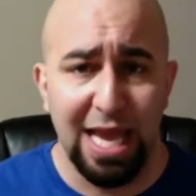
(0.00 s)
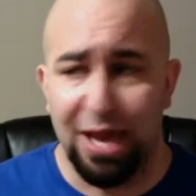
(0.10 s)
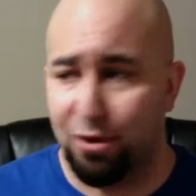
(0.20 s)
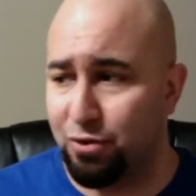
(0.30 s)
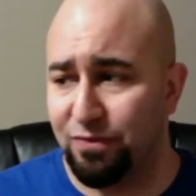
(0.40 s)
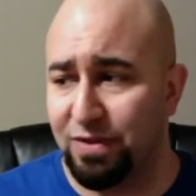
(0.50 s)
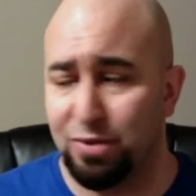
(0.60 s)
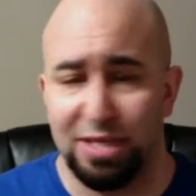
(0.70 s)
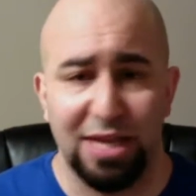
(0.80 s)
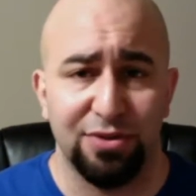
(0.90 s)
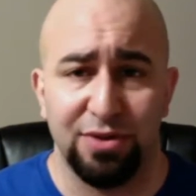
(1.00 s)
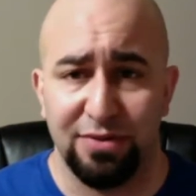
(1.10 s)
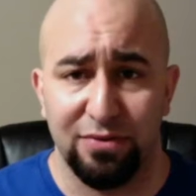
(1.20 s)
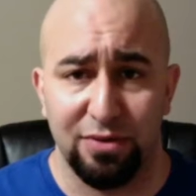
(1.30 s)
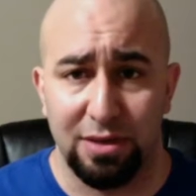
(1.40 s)
I don't know if anyone's out there that
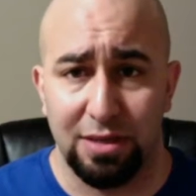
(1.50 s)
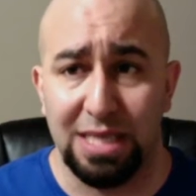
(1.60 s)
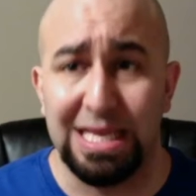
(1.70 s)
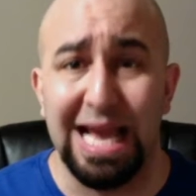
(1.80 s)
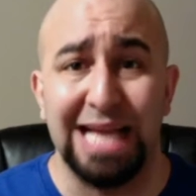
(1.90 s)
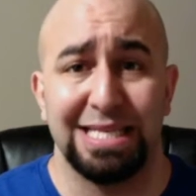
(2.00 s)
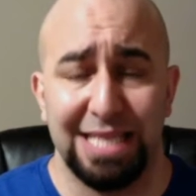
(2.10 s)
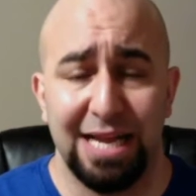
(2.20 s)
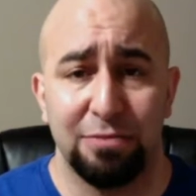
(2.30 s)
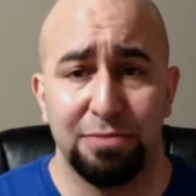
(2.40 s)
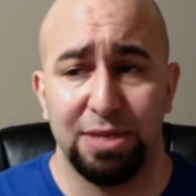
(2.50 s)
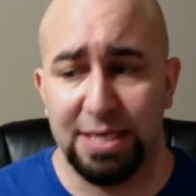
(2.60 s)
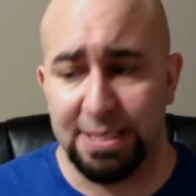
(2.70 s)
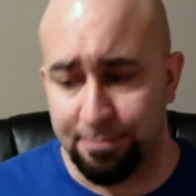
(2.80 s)
ever has this down, because